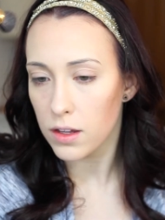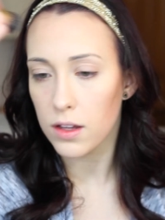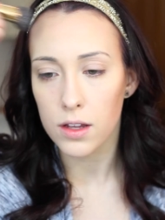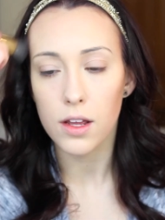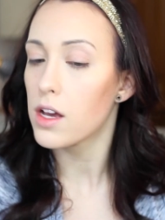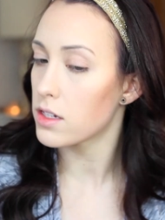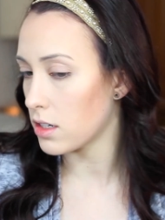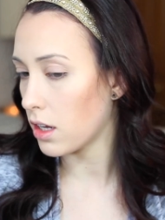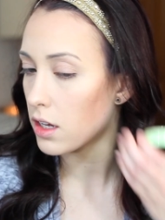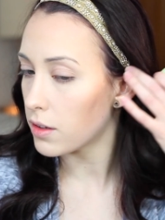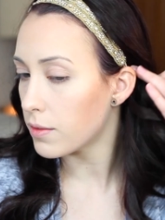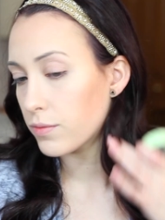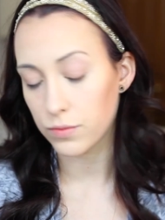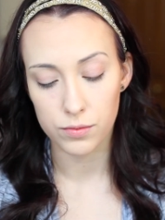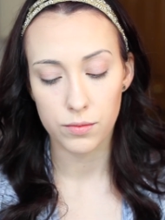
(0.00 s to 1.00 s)
my
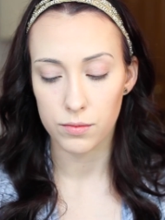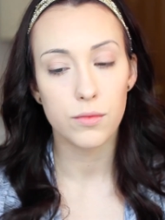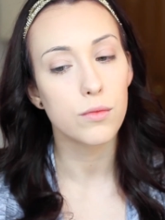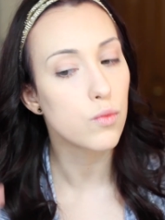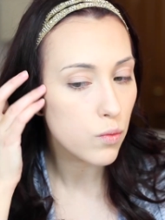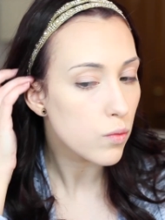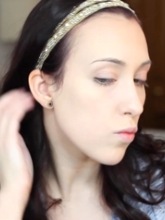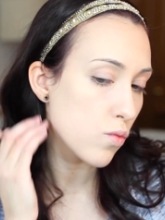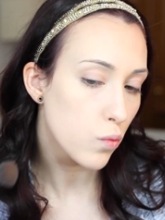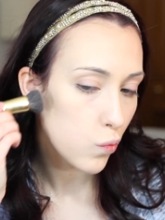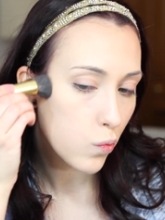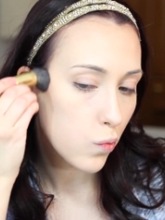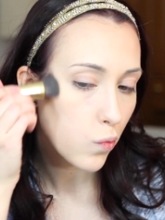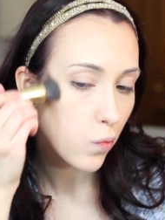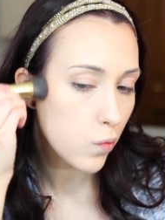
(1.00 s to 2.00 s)
hairline with my
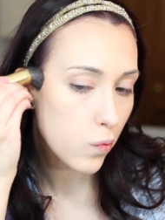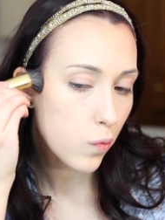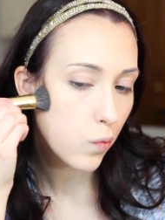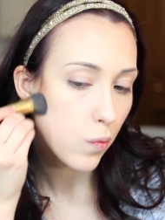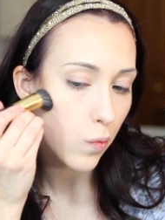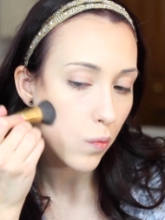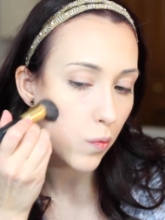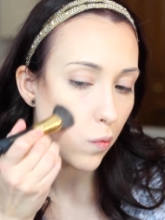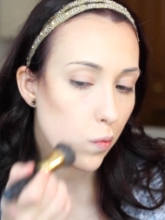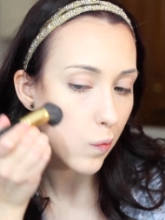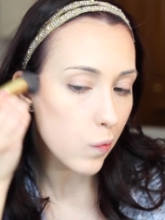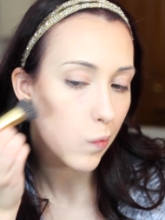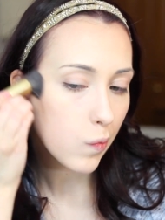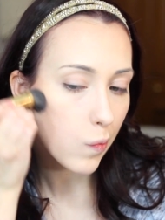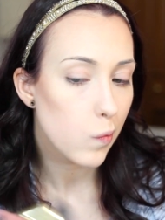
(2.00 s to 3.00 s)
bareMinerals
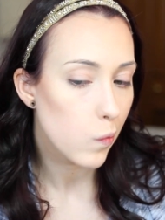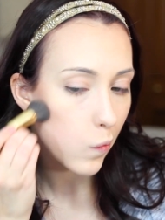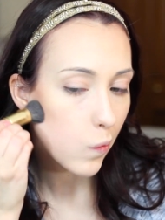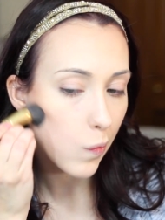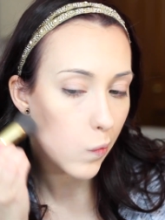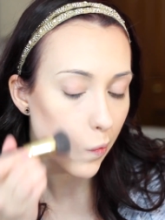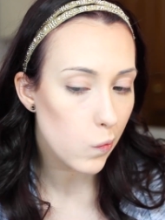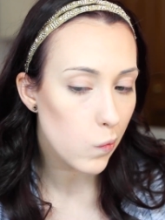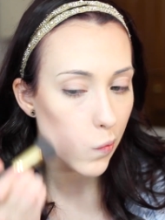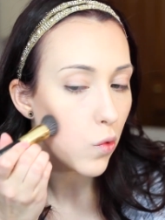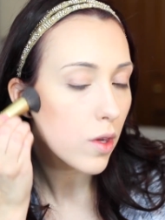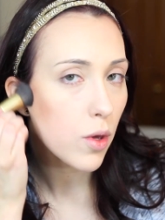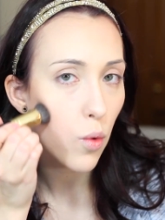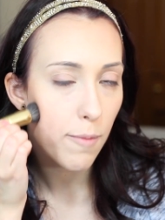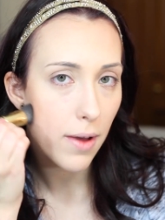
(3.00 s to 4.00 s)
Heavenly Blush Brush,
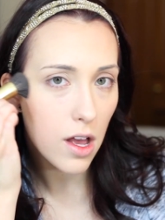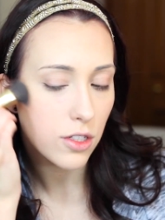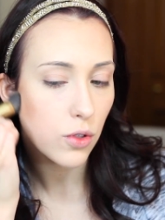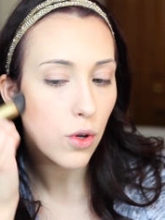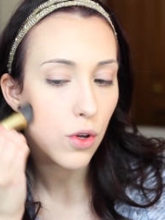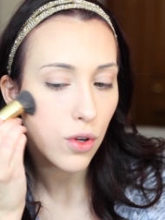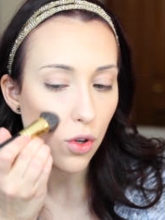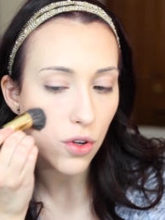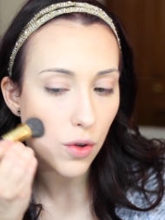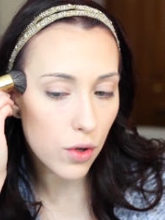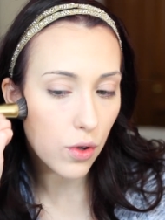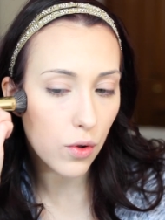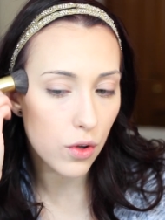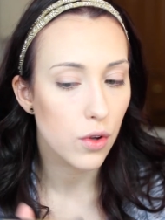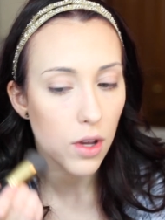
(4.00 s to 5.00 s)

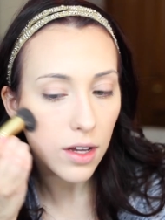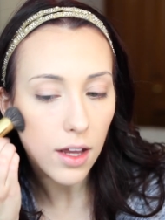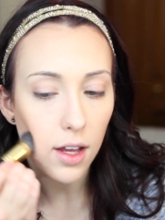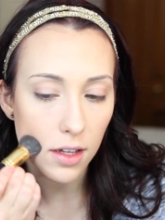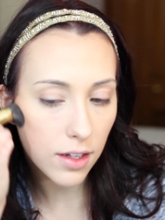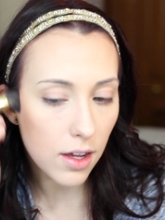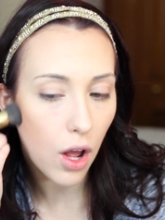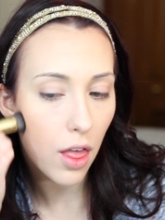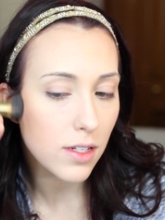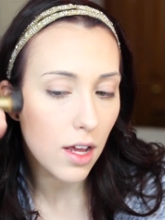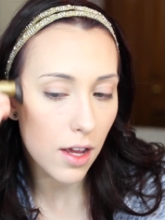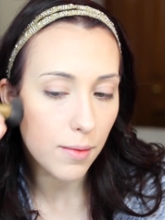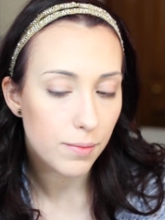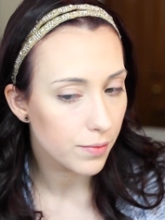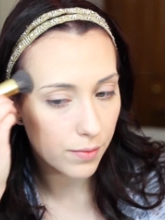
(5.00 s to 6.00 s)
which is awesome
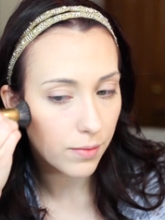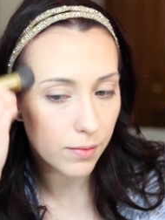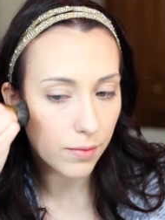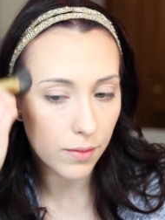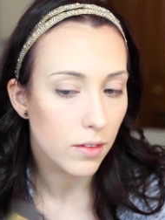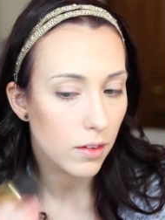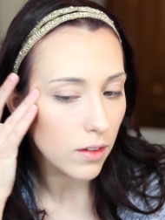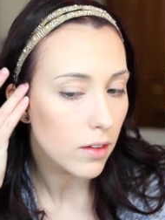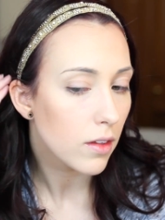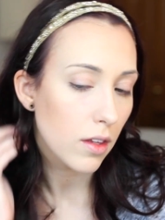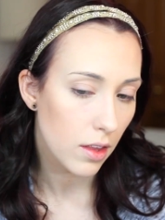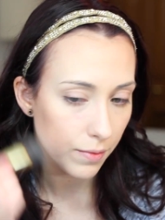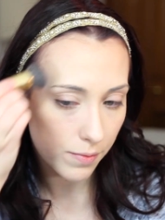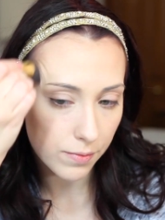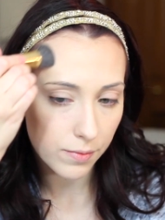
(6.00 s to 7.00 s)
for blending.
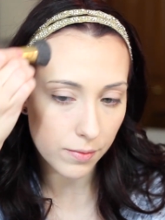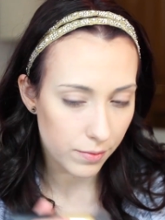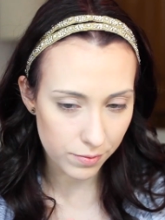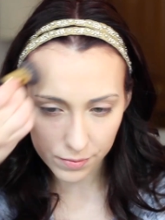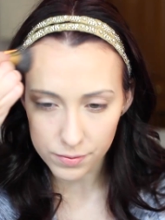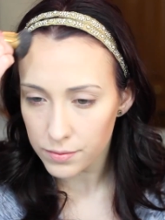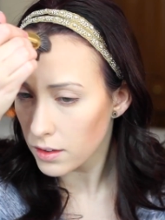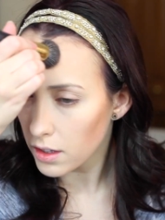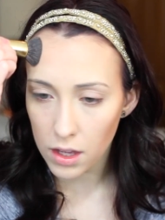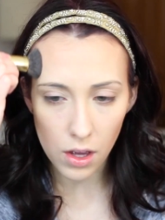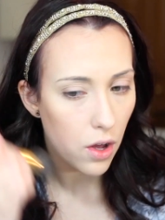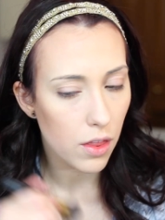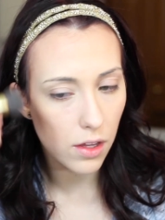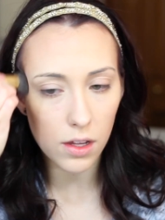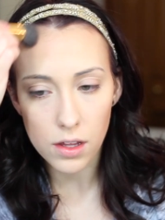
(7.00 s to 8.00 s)

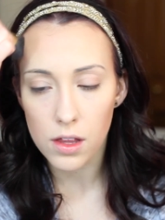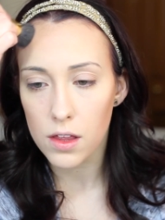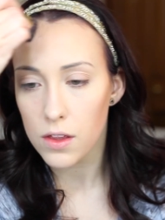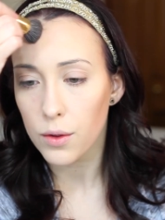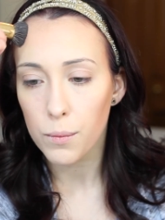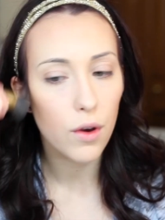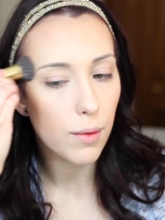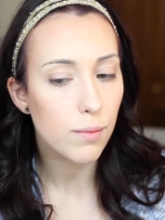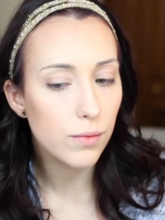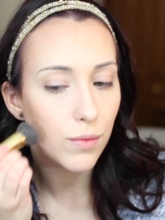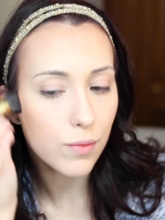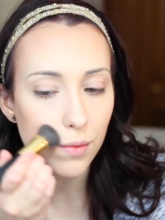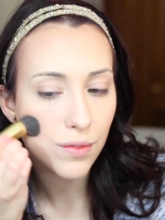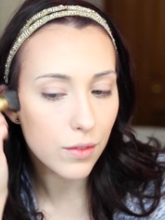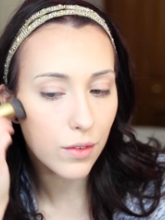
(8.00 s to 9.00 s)
It's just a flat,
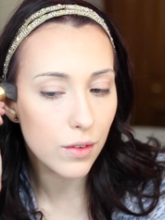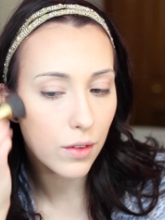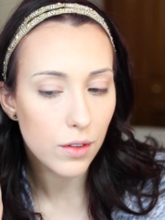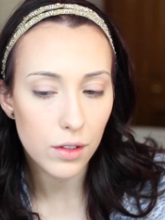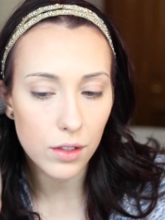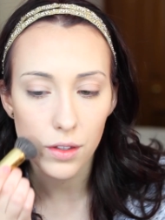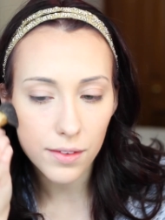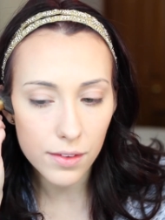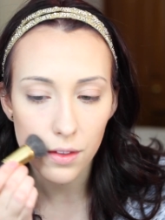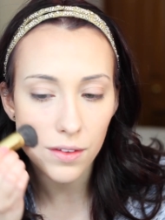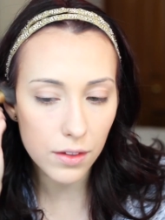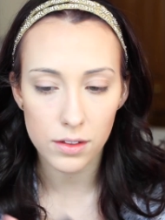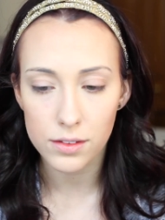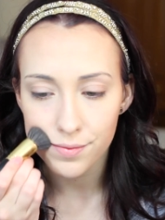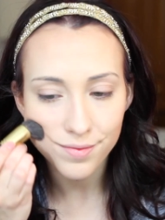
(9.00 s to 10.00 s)
small,
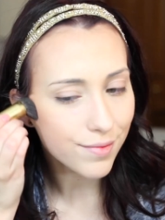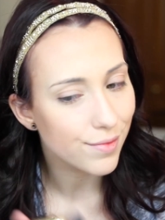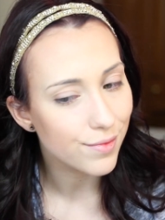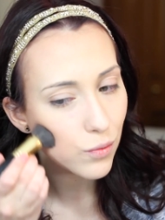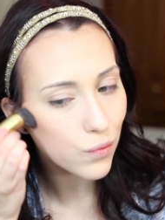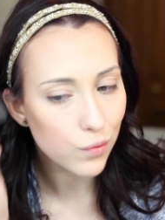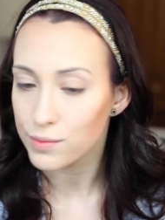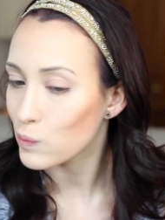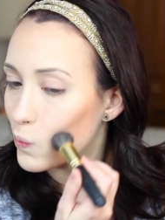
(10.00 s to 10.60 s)
dense brush.